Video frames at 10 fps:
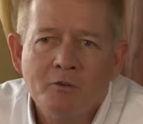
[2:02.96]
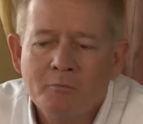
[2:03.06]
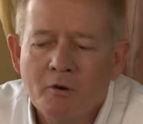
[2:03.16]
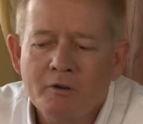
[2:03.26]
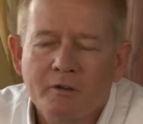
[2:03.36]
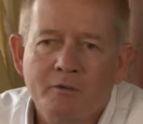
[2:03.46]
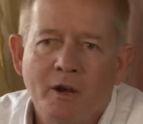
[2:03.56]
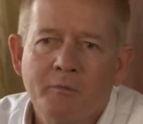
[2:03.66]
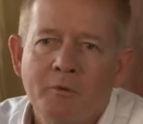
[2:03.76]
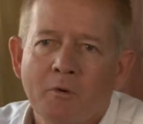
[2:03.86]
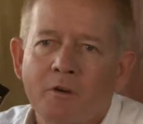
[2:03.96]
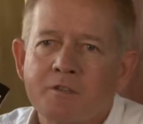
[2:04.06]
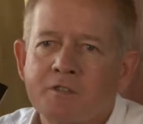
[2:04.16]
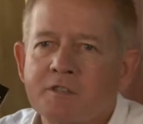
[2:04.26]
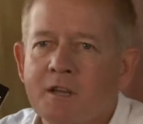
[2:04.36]
new book, Grabbing the
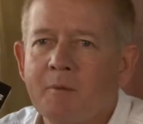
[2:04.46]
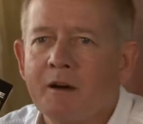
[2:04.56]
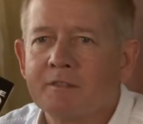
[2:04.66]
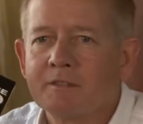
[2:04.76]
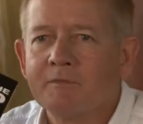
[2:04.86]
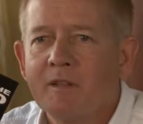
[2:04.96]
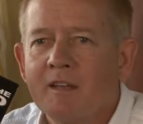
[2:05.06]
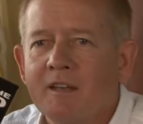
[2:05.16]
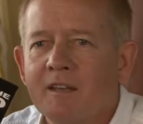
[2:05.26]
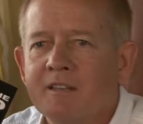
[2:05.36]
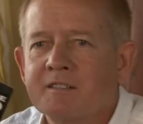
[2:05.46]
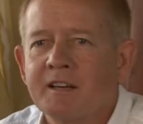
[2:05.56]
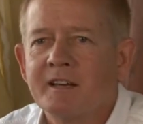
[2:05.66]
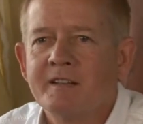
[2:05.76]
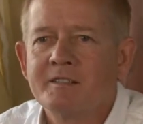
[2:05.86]
World, has just come out. It's
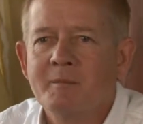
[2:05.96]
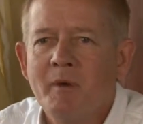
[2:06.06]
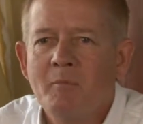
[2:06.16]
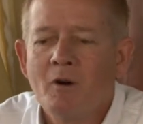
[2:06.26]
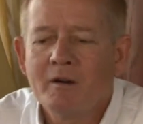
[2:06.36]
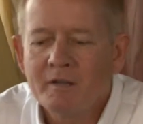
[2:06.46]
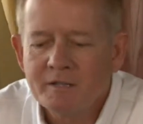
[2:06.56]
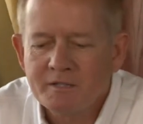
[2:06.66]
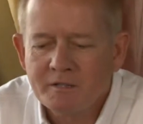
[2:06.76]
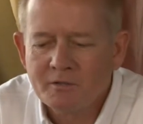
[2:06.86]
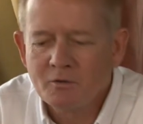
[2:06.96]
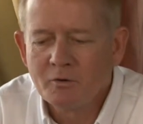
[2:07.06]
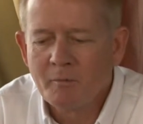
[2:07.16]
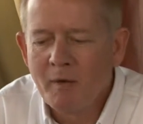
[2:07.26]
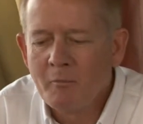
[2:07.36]
a memoir. It's
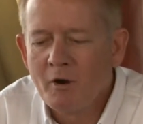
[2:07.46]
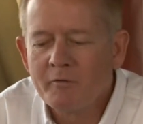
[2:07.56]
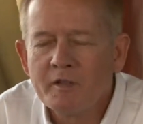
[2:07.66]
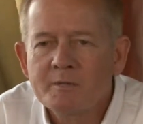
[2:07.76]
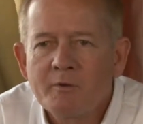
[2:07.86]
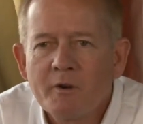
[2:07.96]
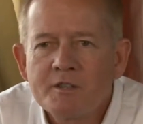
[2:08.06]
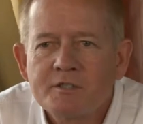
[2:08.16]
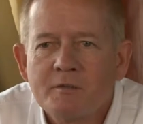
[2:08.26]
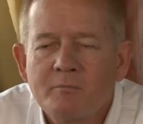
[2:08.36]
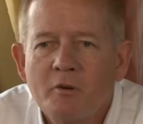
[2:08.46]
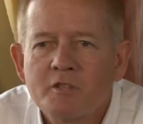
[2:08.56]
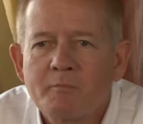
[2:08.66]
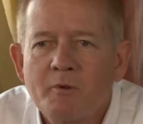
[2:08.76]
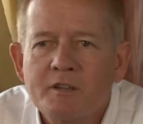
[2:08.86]
called A Memoir of Inspiration,
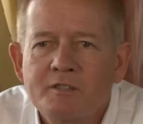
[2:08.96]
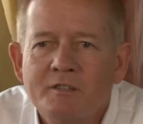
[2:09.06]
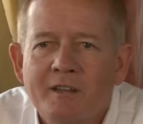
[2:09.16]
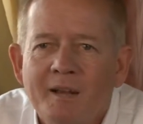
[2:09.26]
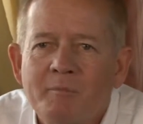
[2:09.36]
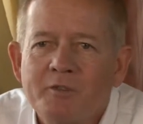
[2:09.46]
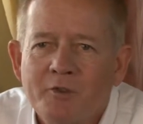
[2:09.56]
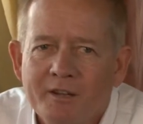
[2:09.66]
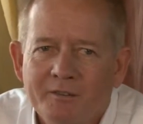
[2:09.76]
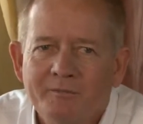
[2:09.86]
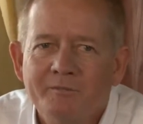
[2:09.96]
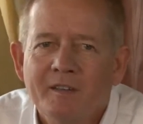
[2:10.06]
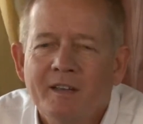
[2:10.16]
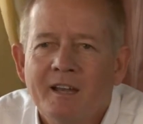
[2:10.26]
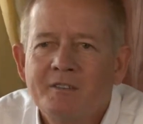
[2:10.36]
Perspiration and Betrayal.
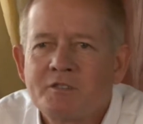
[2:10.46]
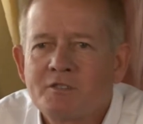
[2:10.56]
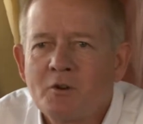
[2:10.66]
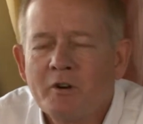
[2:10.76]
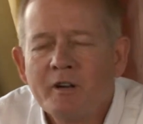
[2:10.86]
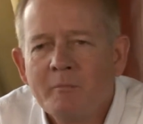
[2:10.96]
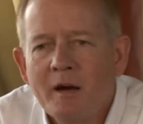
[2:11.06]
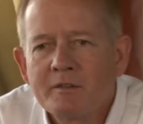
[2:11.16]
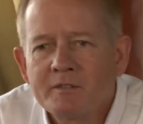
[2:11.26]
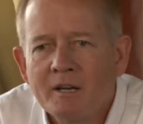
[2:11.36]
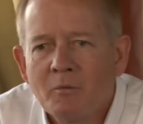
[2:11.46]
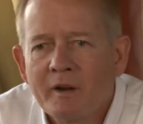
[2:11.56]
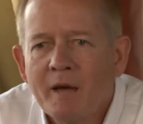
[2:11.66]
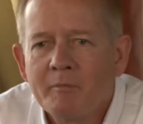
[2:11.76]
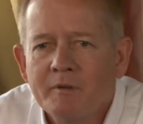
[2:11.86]
And it's a story about
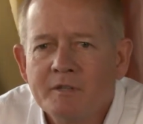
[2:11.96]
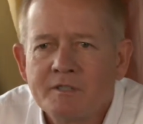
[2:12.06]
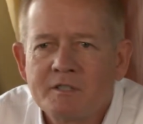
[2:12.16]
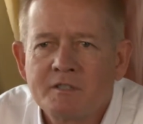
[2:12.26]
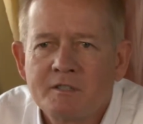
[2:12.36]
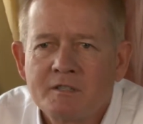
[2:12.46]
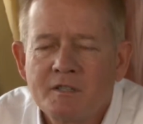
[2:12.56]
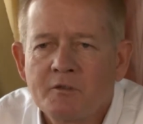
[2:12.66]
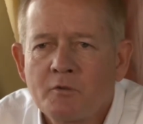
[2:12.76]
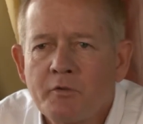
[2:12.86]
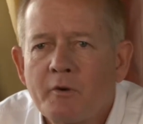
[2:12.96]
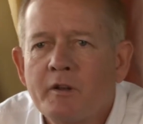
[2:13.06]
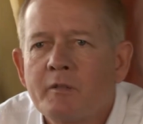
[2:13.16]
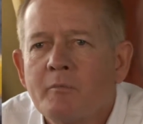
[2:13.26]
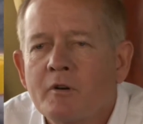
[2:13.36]
what happened. The central
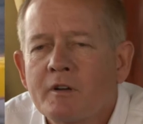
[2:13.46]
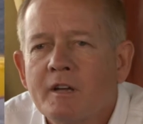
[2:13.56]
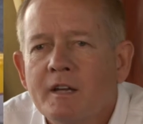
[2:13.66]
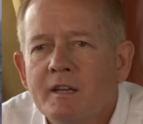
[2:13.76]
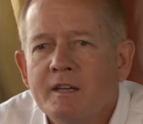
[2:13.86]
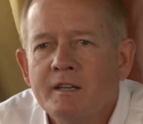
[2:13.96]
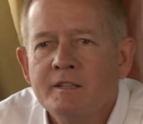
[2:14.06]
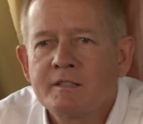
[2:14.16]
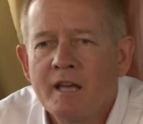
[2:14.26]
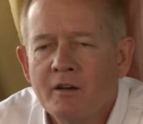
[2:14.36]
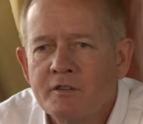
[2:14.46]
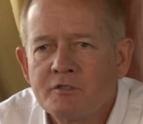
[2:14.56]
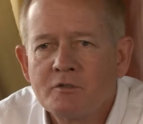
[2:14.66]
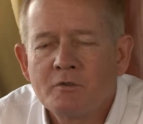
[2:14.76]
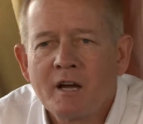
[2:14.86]
thread of the book is how
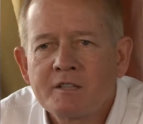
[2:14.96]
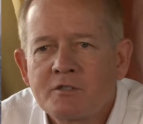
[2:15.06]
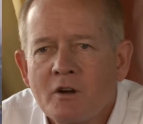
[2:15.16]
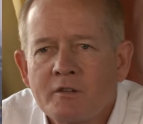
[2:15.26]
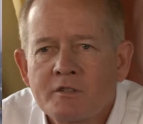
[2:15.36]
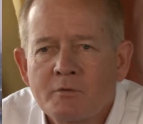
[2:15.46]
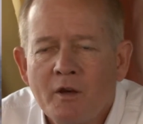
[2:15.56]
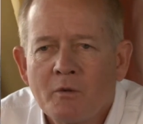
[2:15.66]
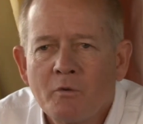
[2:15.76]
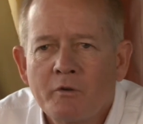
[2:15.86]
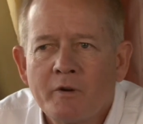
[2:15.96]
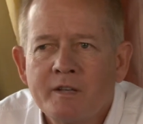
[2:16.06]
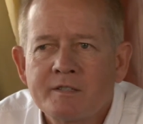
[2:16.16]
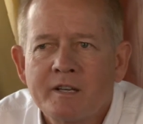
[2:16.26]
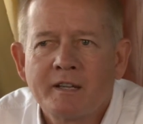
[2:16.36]
these 2 guys started this around the world
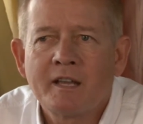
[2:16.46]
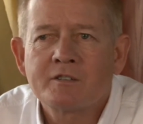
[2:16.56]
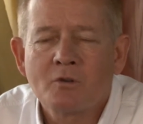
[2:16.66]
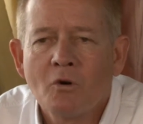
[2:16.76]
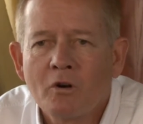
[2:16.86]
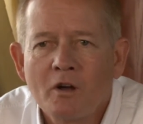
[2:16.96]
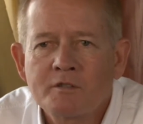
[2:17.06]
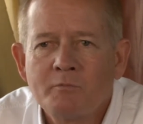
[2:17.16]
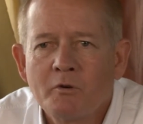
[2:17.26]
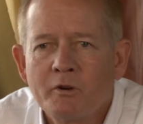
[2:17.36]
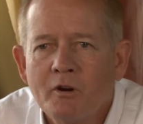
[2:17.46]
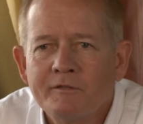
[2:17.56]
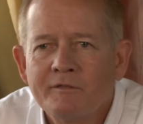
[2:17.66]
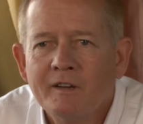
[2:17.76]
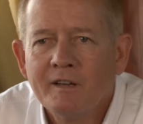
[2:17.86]
race and against all odds pulled it off.